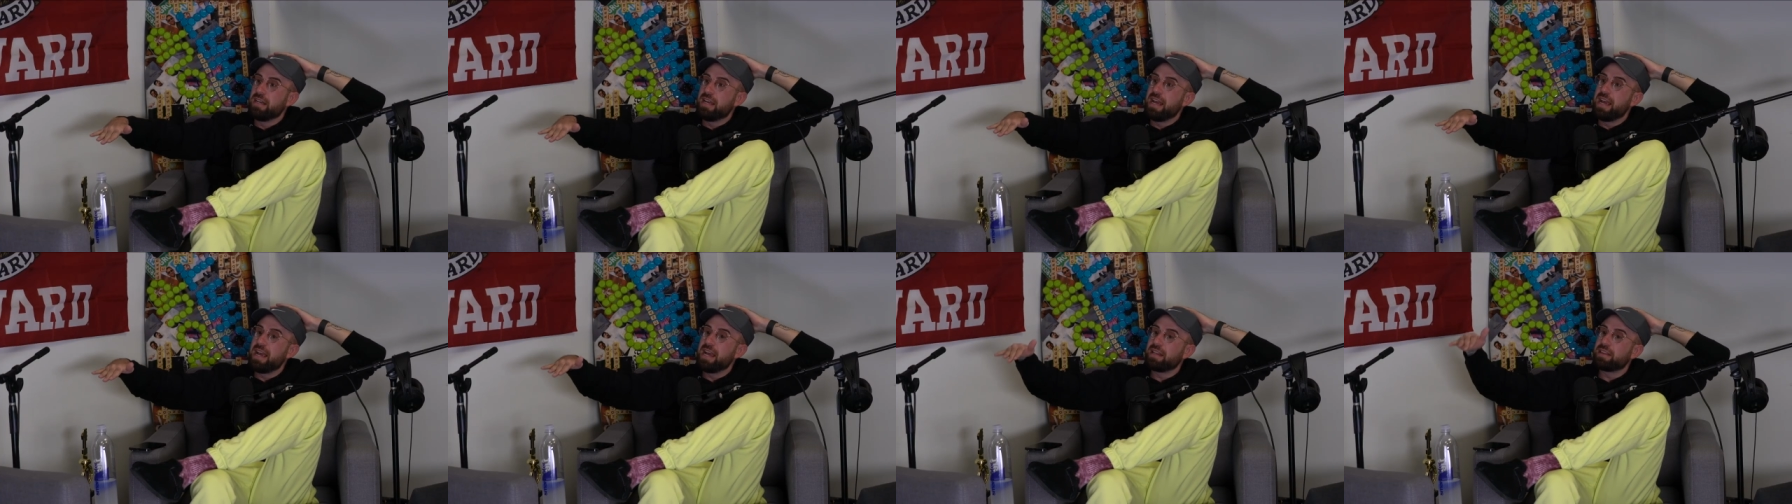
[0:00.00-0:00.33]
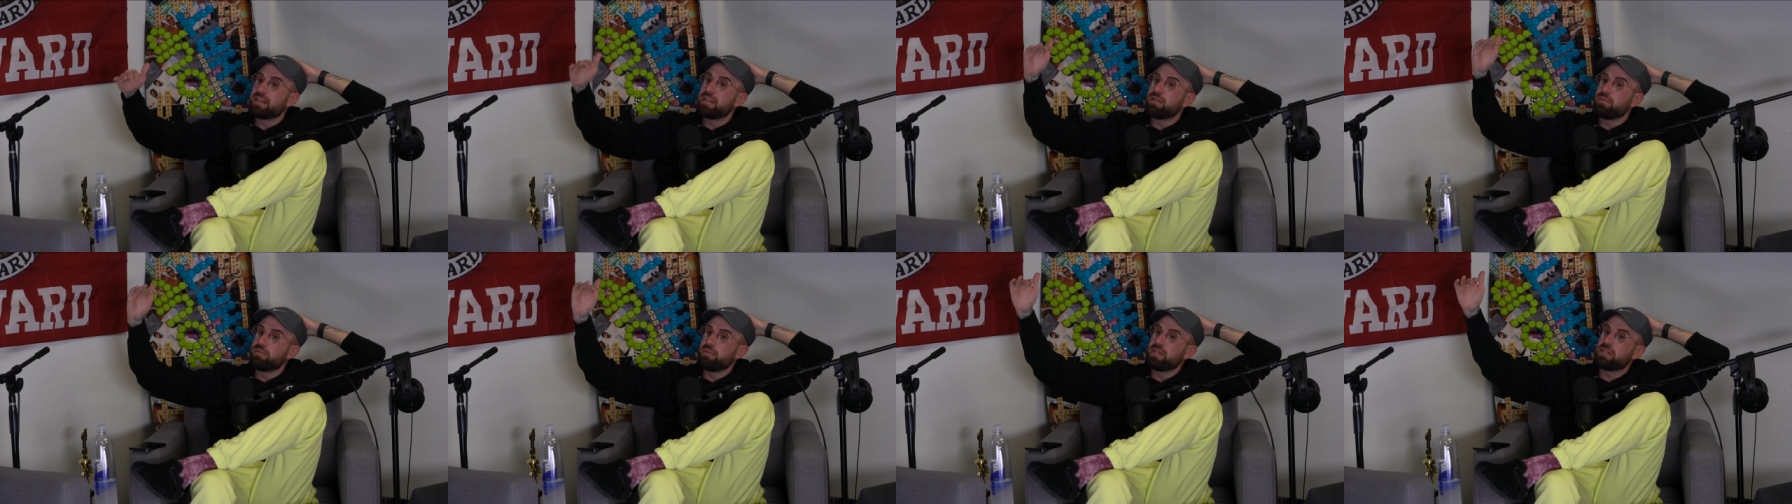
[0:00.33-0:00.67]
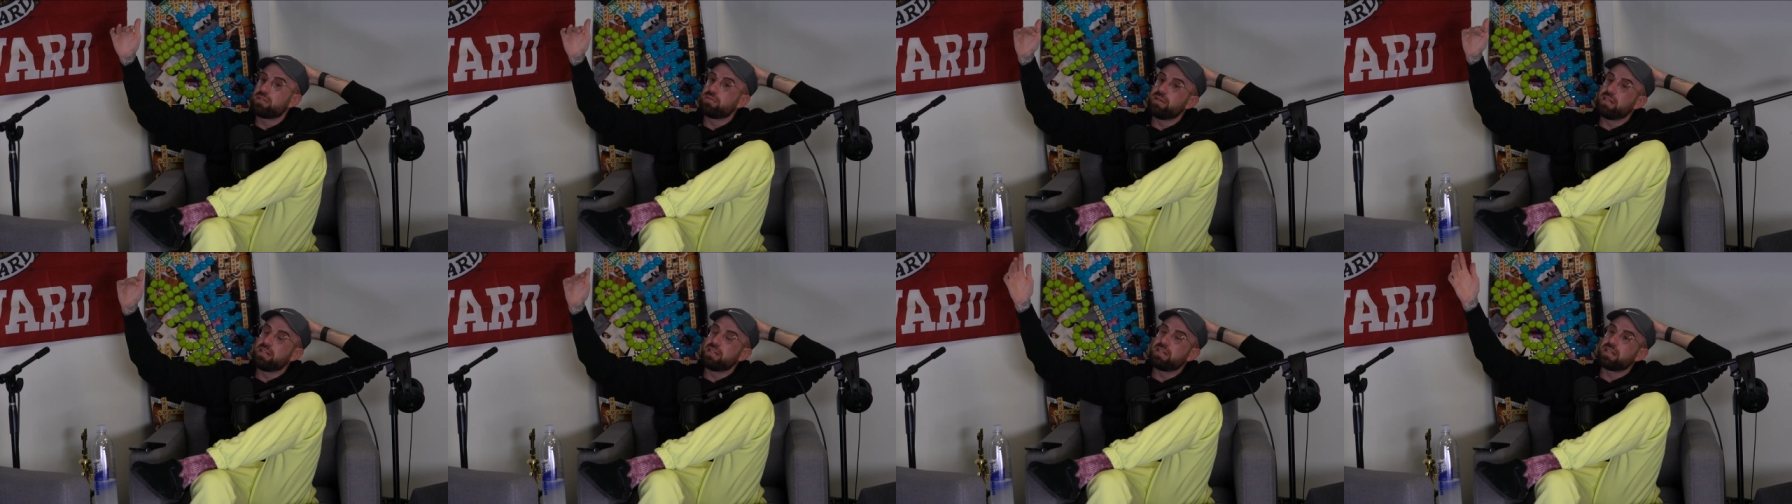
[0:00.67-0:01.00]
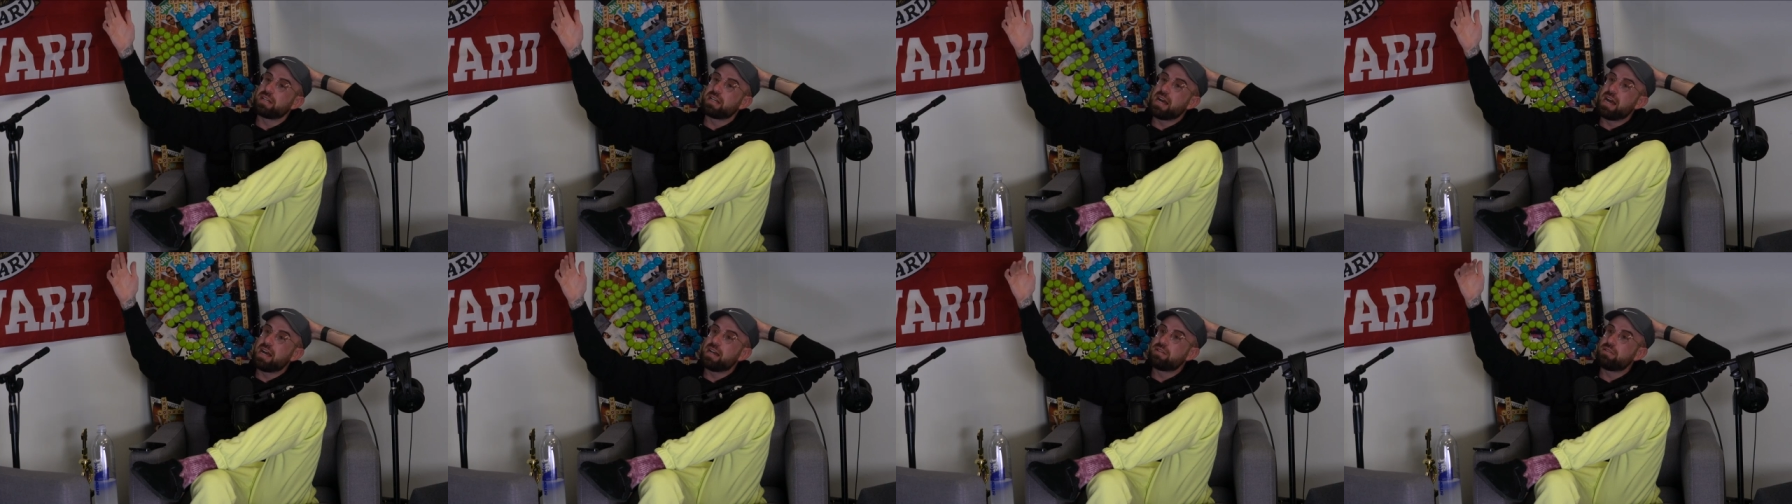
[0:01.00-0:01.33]
Anthony retweeted a
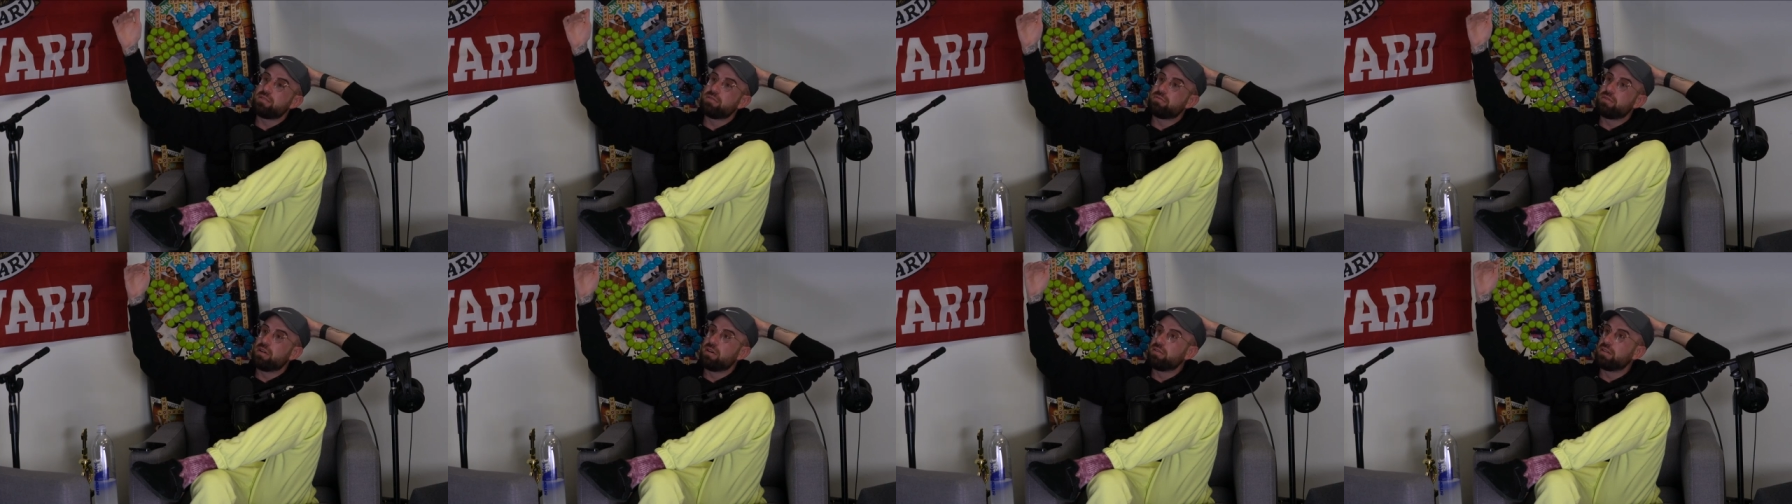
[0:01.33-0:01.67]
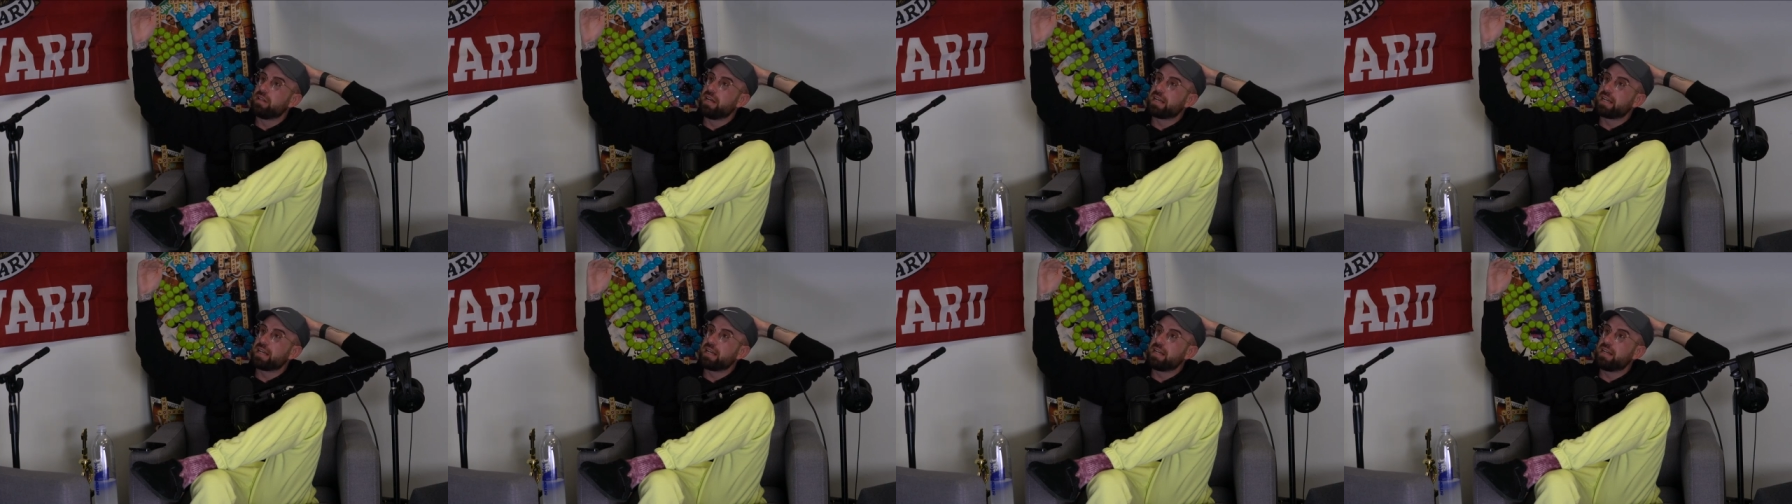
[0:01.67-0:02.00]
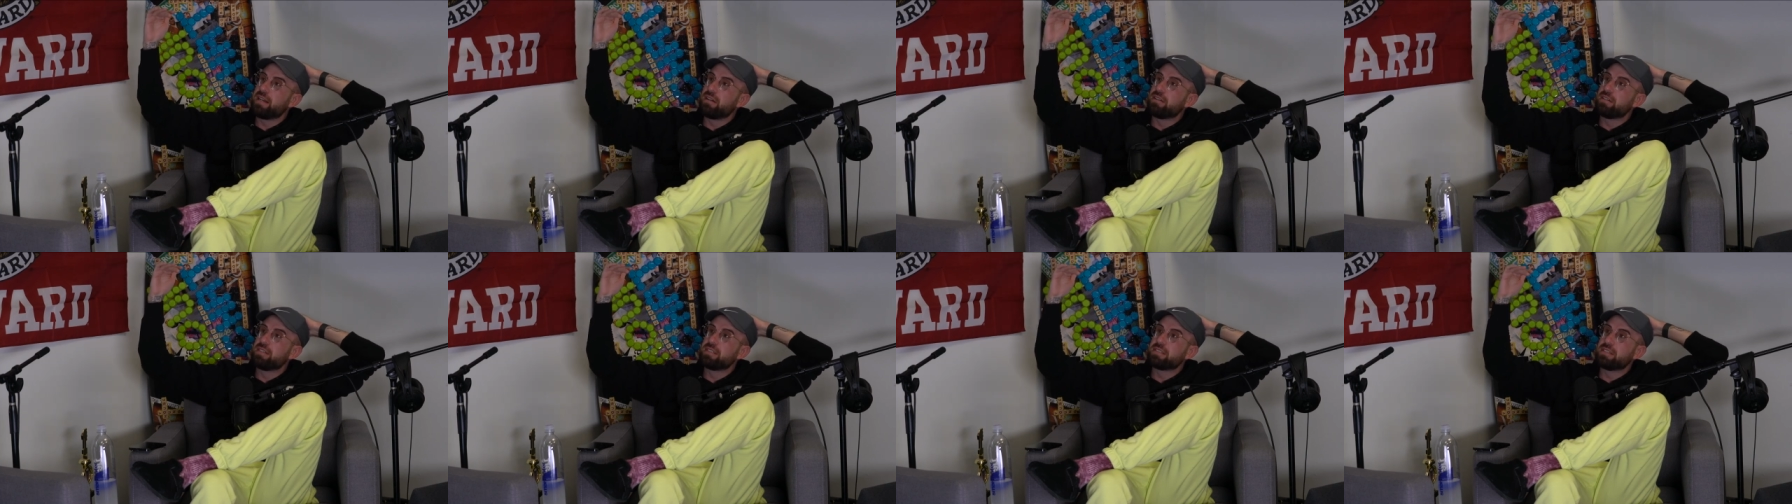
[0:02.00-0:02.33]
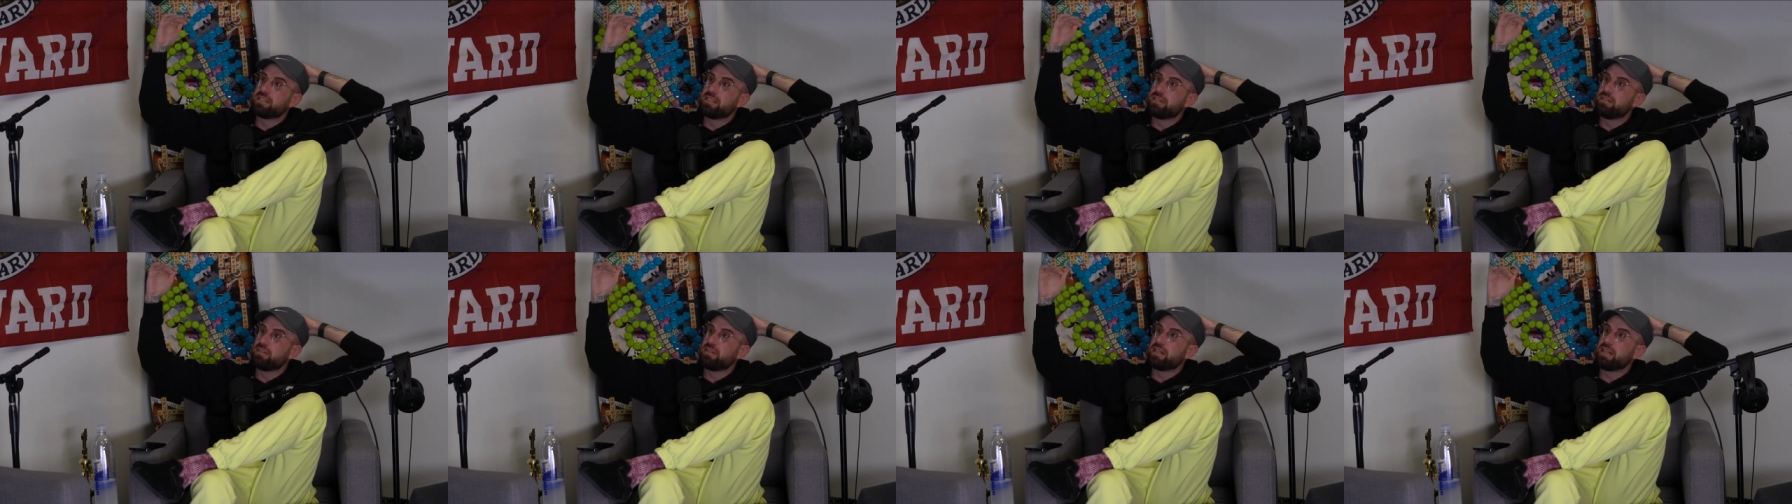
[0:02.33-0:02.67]
guy who wrote, like, here is
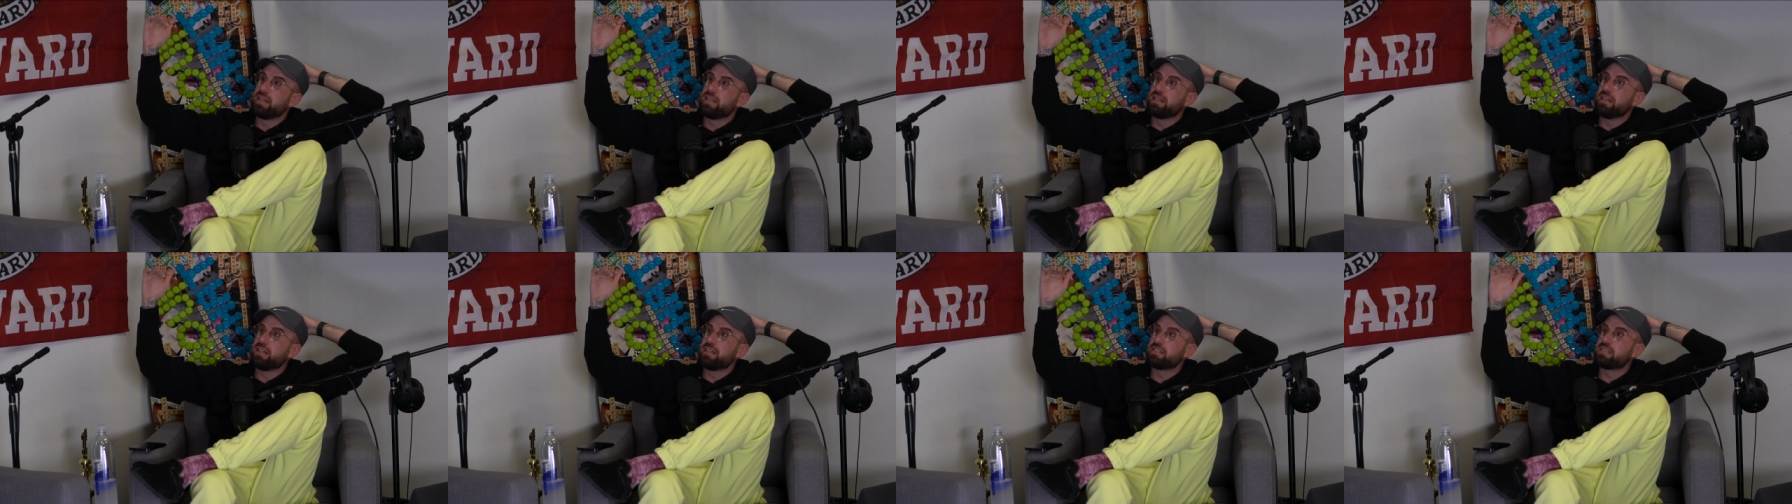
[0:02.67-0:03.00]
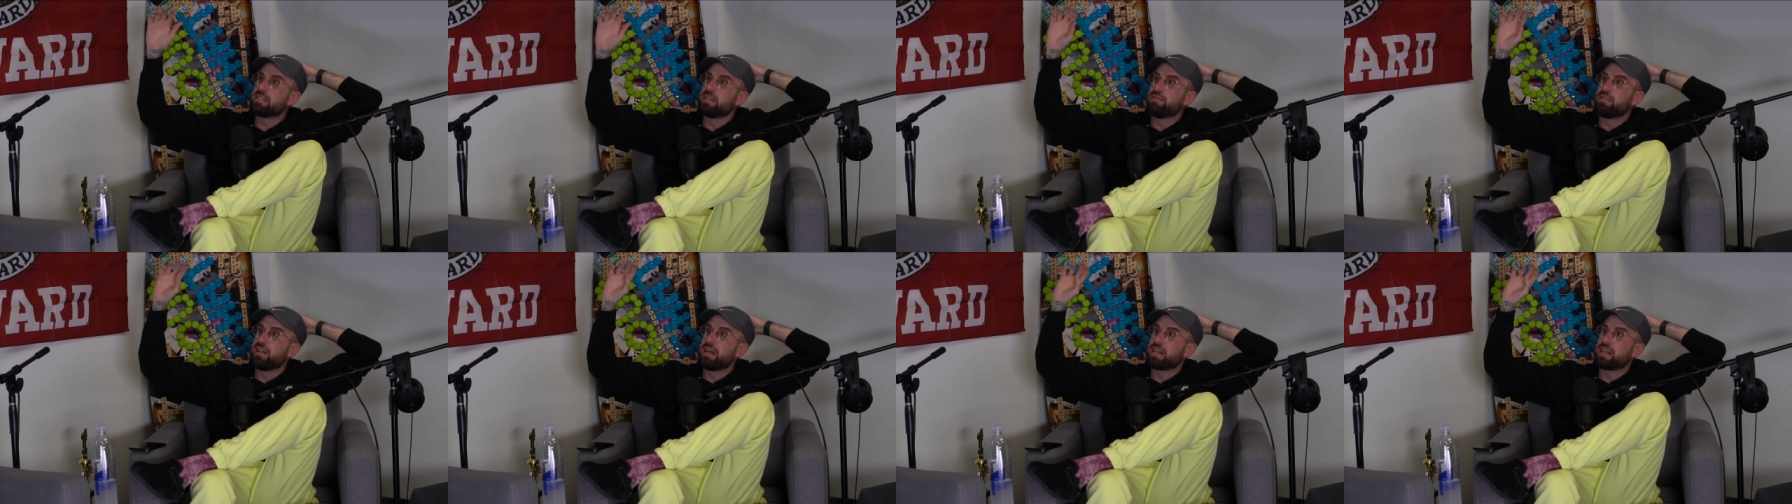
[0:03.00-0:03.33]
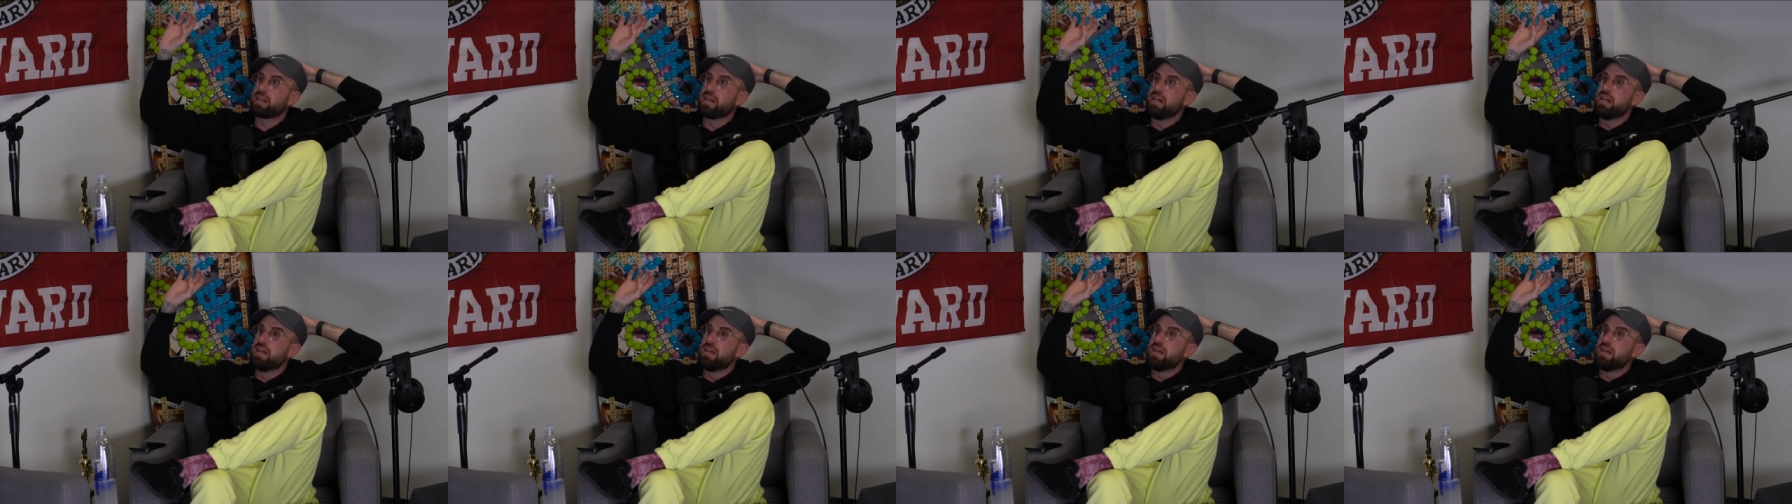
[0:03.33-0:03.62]
literally a list of like,